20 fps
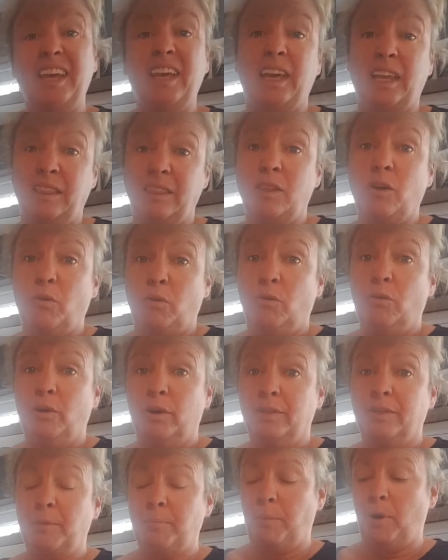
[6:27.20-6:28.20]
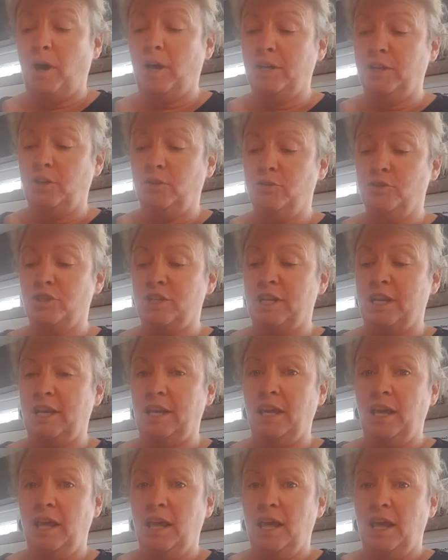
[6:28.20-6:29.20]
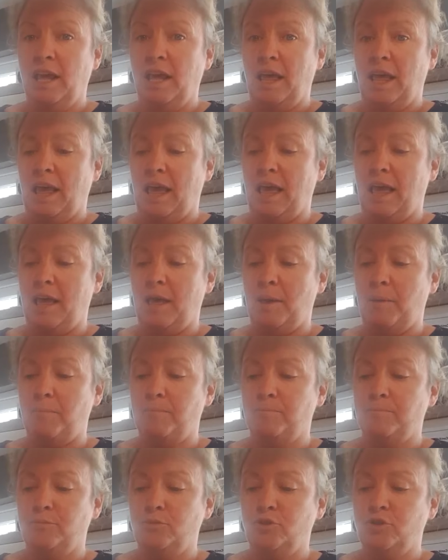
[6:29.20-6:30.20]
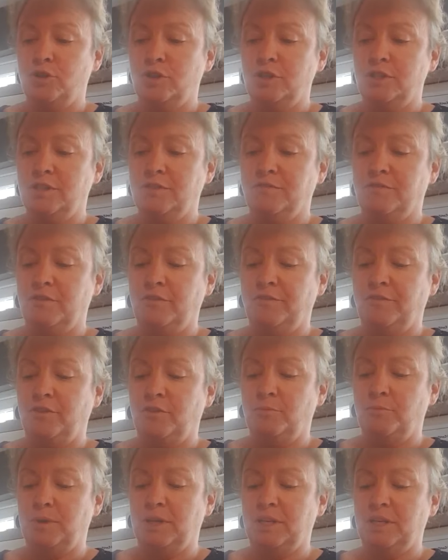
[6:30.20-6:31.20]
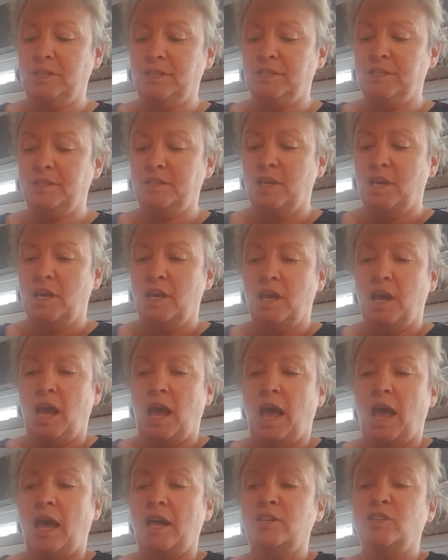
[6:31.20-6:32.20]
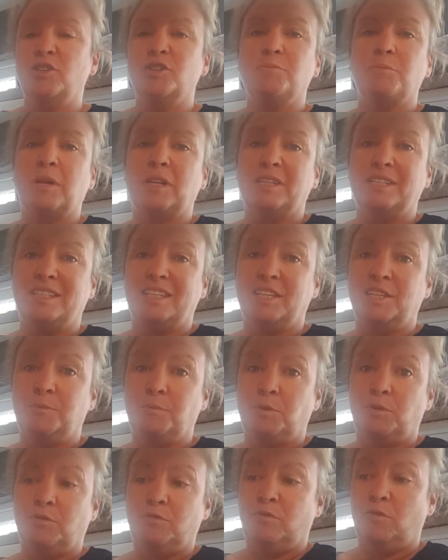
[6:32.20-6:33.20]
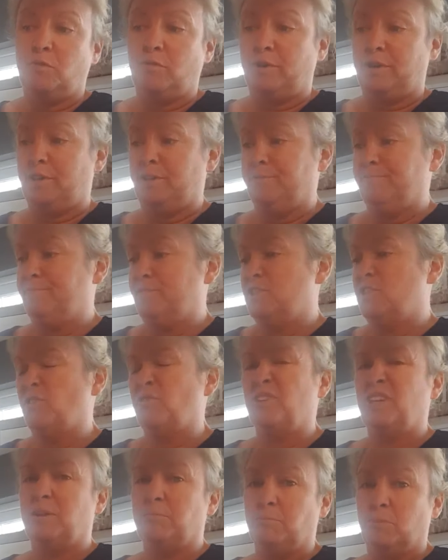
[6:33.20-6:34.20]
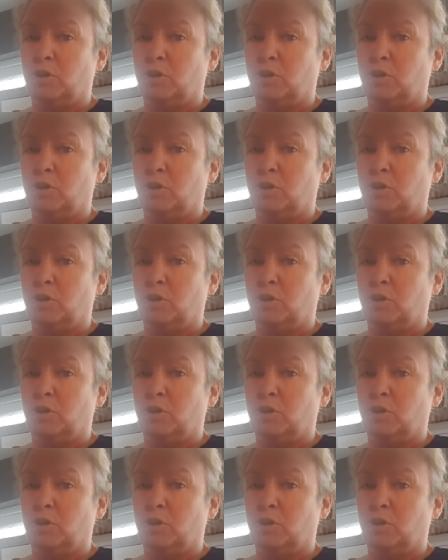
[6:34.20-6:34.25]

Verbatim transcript: heat the, the pot usually um, just for a few minutes and use about a teaspoon of oil. Don't need